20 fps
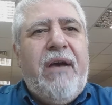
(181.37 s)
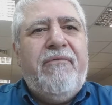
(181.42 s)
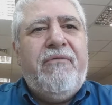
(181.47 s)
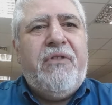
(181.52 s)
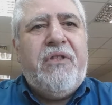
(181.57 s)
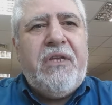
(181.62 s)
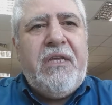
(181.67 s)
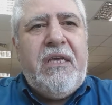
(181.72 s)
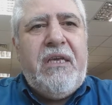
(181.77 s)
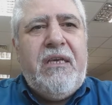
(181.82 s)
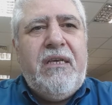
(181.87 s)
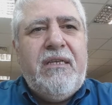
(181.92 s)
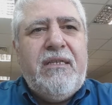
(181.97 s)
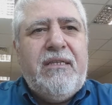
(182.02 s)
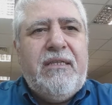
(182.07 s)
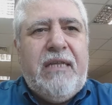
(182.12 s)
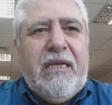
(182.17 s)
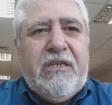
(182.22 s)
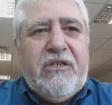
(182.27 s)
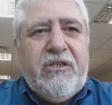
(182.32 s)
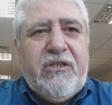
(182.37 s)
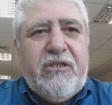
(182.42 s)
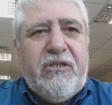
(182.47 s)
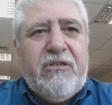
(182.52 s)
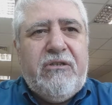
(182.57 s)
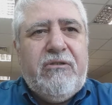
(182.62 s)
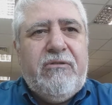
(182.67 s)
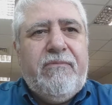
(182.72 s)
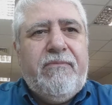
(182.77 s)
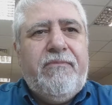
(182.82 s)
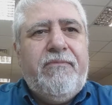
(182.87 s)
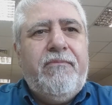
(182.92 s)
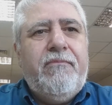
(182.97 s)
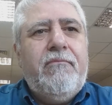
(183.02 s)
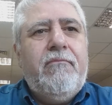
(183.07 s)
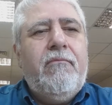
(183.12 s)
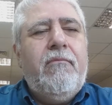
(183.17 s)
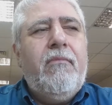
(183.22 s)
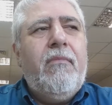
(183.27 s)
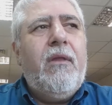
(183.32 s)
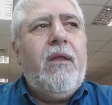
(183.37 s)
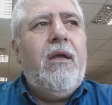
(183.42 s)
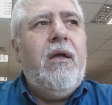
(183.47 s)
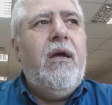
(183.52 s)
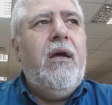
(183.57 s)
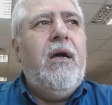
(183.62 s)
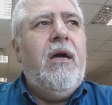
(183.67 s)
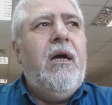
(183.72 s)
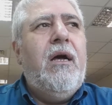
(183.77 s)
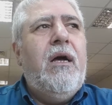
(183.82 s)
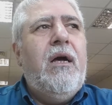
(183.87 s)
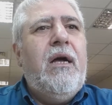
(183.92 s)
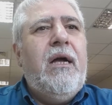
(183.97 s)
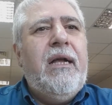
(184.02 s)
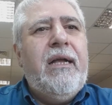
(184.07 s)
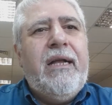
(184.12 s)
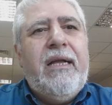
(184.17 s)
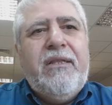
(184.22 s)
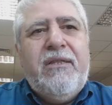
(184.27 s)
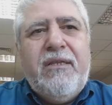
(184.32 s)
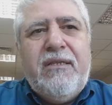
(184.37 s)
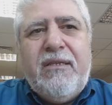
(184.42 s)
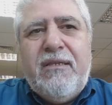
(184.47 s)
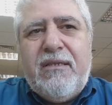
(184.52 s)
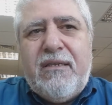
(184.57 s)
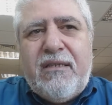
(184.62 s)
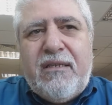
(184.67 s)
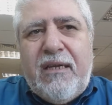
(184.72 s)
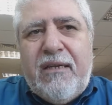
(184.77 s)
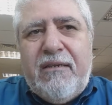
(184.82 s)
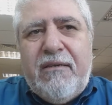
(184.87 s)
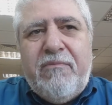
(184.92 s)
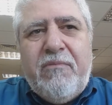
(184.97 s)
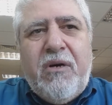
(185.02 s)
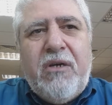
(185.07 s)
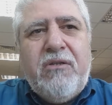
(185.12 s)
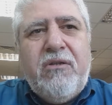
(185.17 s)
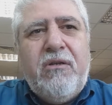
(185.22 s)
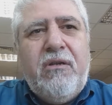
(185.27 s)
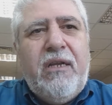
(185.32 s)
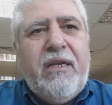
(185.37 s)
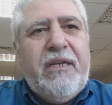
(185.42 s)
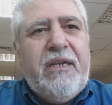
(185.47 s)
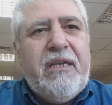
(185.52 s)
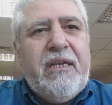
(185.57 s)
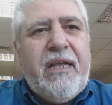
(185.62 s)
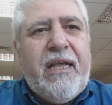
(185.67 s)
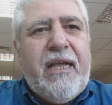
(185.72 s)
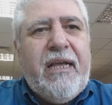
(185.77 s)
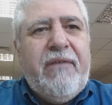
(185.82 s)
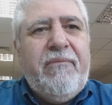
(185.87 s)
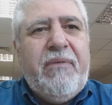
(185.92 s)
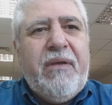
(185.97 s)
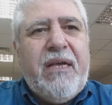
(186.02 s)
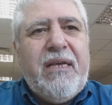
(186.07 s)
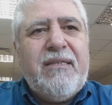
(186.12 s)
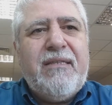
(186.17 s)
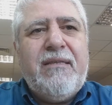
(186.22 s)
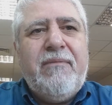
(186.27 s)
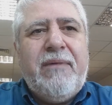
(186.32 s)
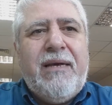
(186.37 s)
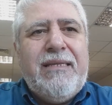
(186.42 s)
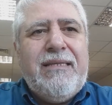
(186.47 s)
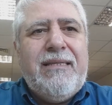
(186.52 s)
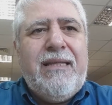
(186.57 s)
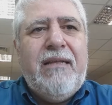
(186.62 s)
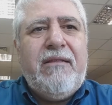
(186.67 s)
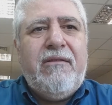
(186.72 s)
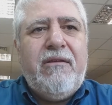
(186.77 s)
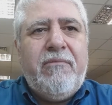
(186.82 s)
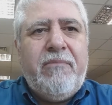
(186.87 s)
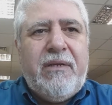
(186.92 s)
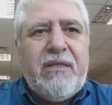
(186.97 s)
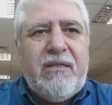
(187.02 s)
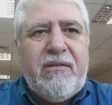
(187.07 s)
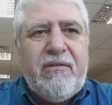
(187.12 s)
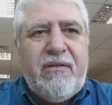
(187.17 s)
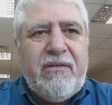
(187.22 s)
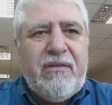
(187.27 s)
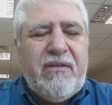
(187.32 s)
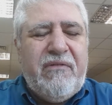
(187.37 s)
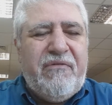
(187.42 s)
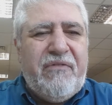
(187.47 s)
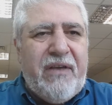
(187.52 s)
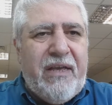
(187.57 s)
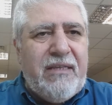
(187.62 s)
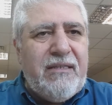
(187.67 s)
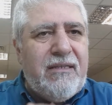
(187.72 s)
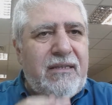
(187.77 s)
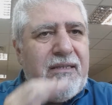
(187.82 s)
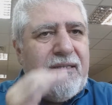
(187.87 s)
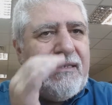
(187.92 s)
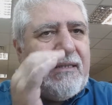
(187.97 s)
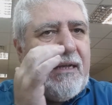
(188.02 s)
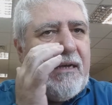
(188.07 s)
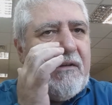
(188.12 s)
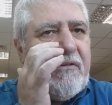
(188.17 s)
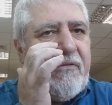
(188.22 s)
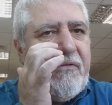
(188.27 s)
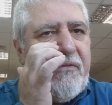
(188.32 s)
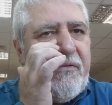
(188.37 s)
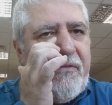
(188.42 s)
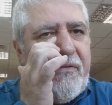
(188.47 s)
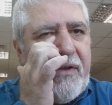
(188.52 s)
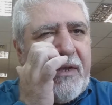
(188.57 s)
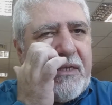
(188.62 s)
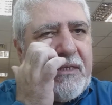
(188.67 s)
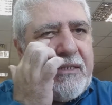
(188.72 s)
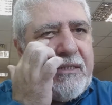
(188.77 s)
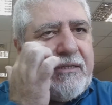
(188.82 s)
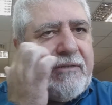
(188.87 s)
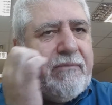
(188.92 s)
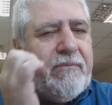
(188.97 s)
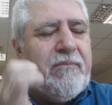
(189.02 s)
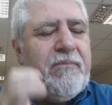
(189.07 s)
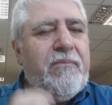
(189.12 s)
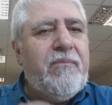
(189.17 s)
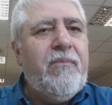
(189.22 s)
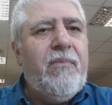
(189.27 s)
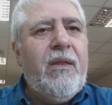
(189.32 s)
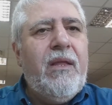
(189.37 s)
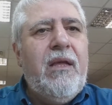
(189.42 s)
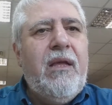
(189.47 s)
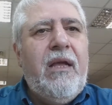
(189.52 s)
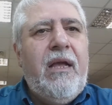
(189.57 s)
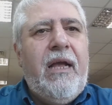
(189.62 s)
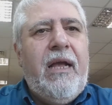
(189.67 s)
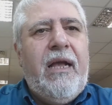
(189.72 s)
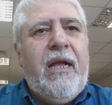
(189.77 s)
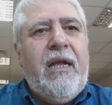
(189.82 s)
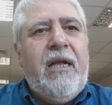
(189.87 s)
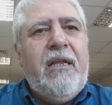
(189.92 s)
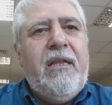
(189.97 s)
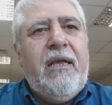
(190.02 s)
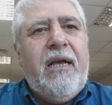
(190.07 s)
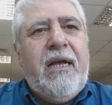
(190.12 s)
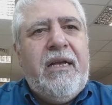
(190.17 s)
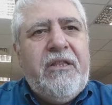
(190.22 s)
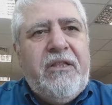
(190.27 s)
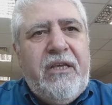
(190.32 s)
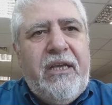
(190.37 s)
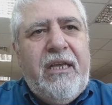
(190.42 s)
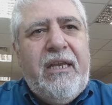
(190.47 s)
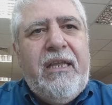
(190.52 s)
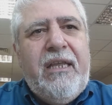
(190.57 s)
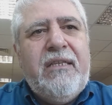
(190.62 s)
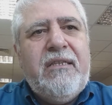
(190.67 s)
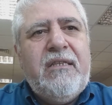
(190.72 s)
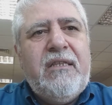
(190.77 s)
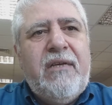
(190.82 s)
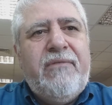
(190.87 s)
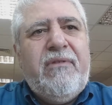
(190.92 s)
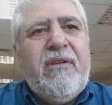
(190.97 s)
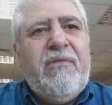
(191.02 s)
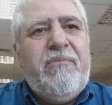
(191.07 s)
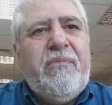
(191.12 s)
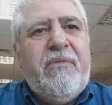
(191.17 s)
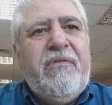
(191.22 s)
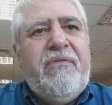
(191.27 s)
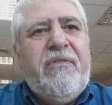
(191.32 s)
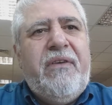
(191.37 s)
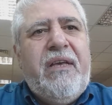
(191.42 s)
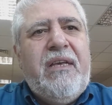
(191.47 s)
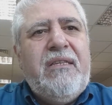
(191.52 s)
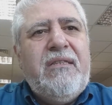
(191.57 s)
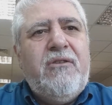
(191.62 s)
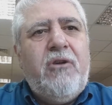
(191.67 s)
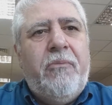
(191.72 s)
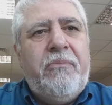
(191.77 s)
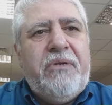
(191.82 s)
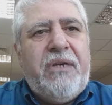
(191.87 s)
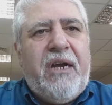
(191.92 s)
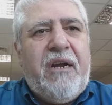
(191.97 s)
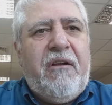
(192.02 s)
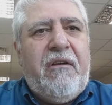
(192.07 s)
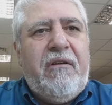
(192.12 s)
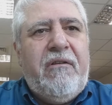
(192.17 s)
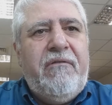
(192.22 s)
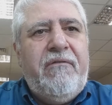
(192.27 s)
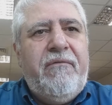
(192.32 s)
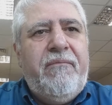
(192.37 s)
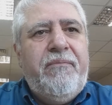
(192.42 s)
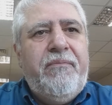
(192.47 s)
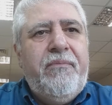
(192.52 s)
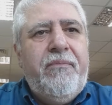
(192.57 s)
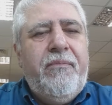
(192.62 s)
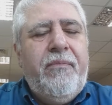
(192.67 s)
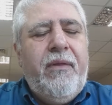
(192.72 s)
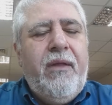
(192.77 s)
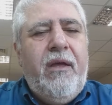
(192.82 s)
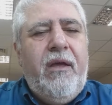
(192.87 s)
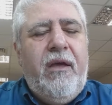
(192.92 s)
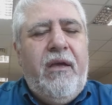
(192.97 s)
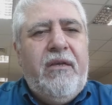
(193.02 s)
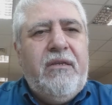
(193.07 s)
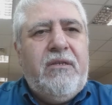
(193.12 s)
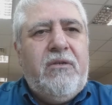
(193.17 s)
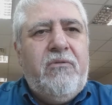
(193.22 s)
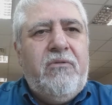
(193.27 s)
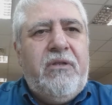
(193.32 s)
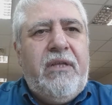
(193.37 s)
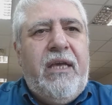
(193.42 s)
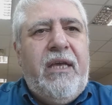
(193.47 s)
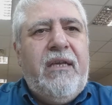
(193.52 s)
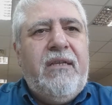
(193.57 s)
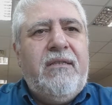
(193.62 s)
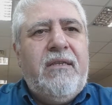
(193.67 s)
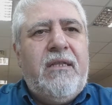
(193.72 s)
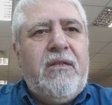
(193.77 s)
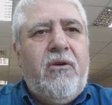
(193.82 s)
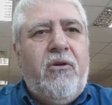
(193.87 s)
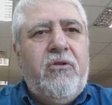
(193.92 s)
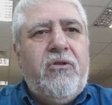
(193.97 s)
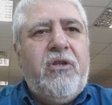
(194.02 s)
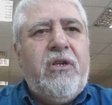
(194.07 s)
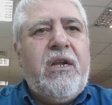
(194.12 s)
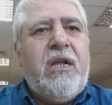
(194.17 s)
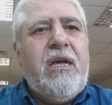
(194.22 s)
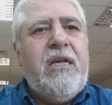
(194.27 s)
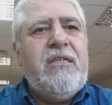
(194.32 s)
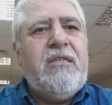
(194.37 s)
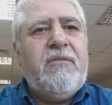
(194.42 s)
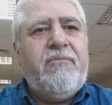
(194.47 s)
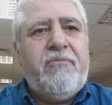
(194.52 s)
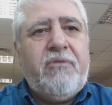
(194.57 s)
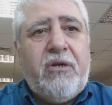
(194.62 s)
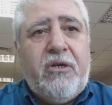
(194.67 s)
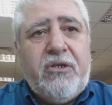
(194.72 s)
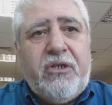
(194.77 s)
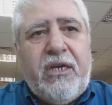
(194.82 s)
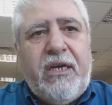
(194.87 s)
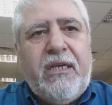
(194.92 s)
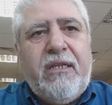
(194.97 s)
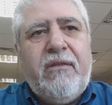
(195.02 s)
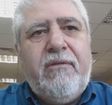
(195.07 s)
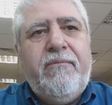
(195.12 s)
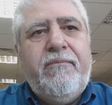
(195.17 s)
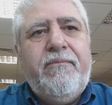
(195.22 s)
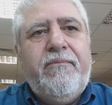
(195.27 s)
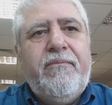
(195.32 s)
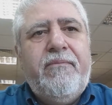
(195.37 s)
have three stages. Again, this is a standard model and it can be customized later, but the phases are fixed. And ideally, the development phase objective is to take that authorized project